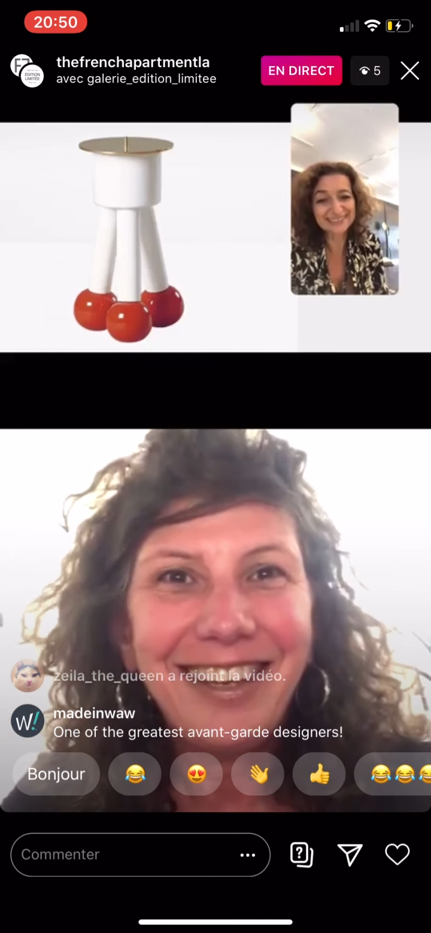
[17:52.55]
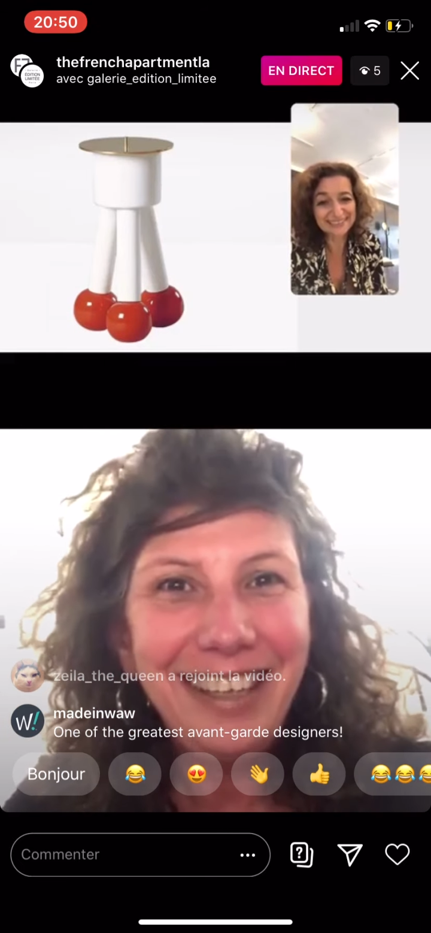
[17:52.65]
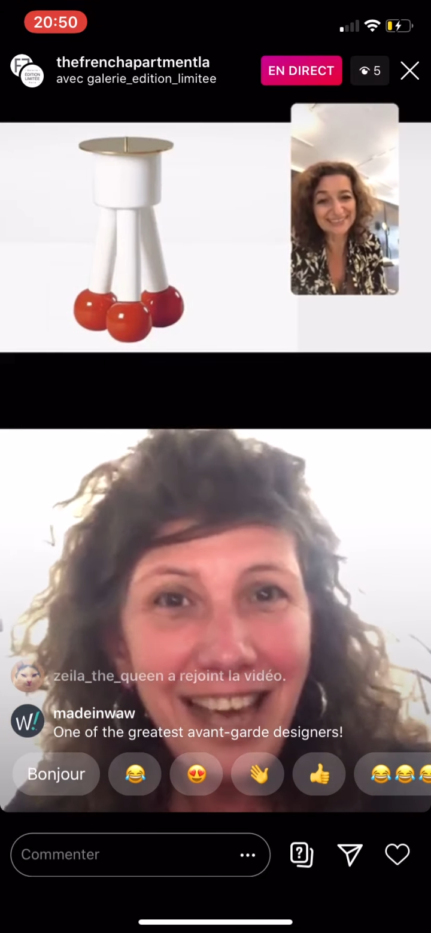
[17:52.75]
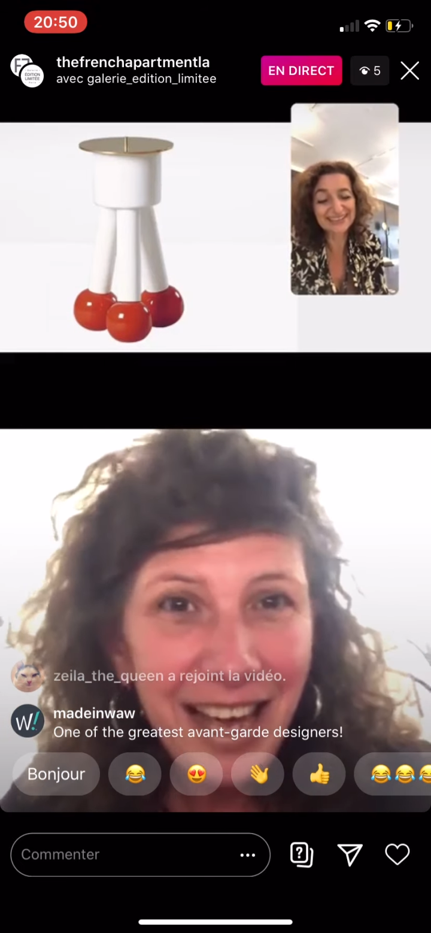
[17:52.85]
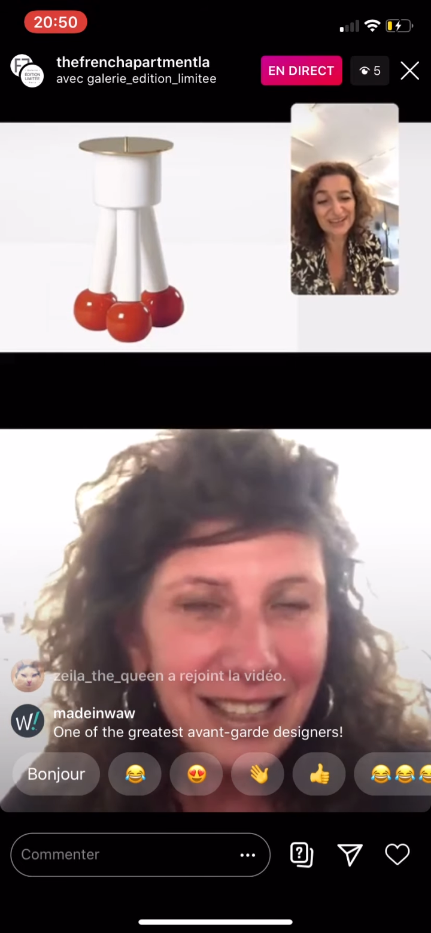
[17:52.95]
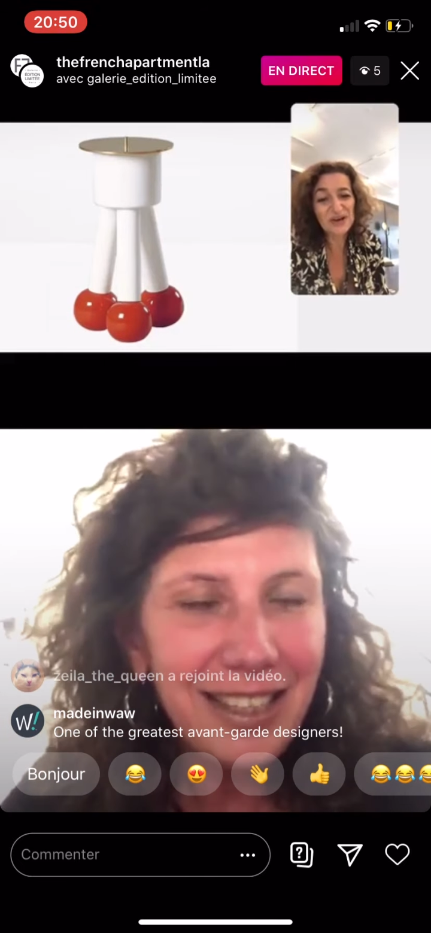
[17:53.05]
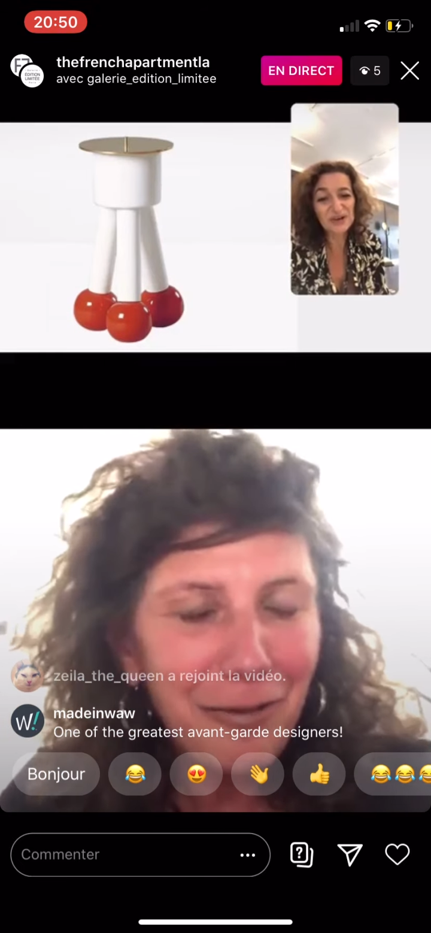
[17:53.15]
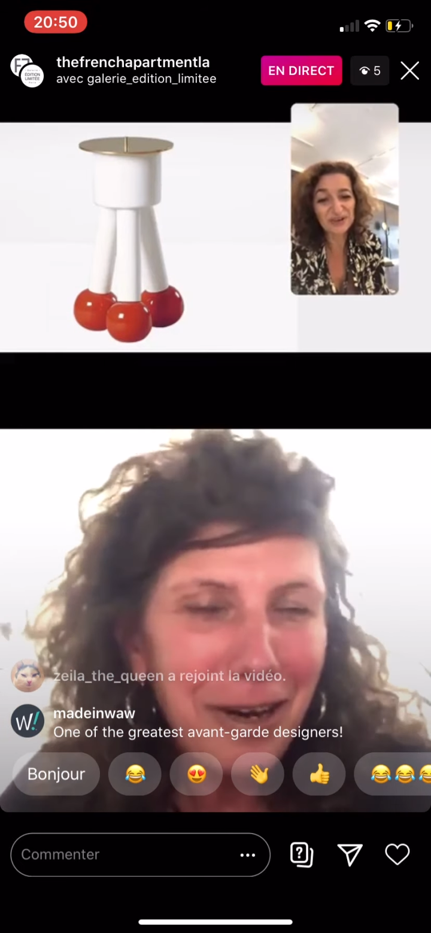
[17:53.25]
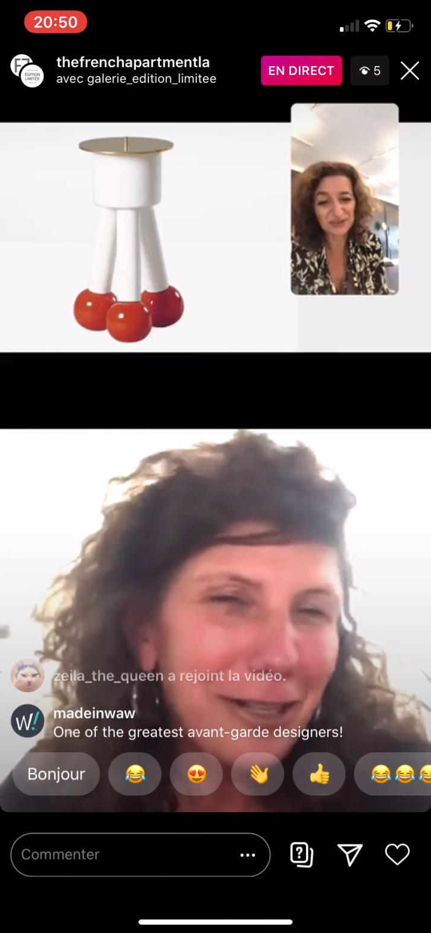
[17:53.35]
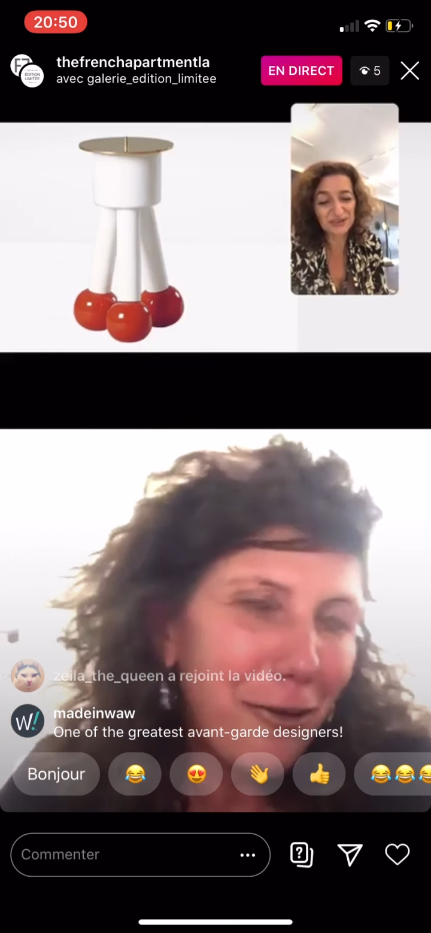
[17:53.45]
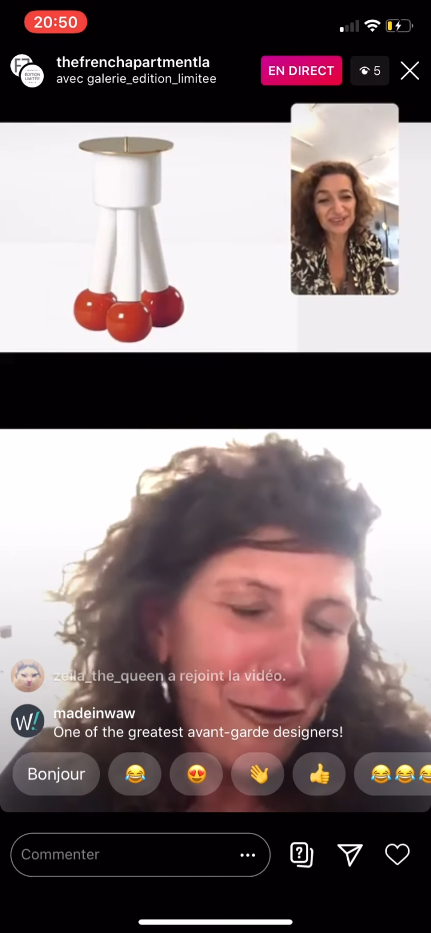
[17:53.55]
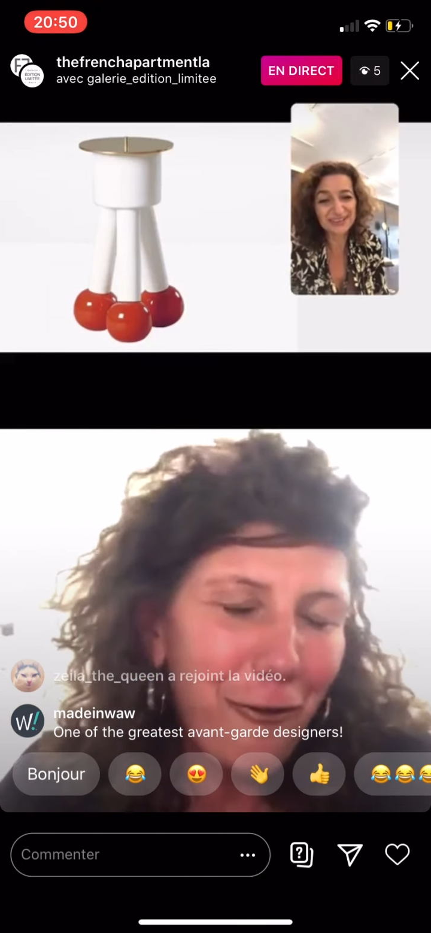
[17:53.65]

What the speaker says: yes, it was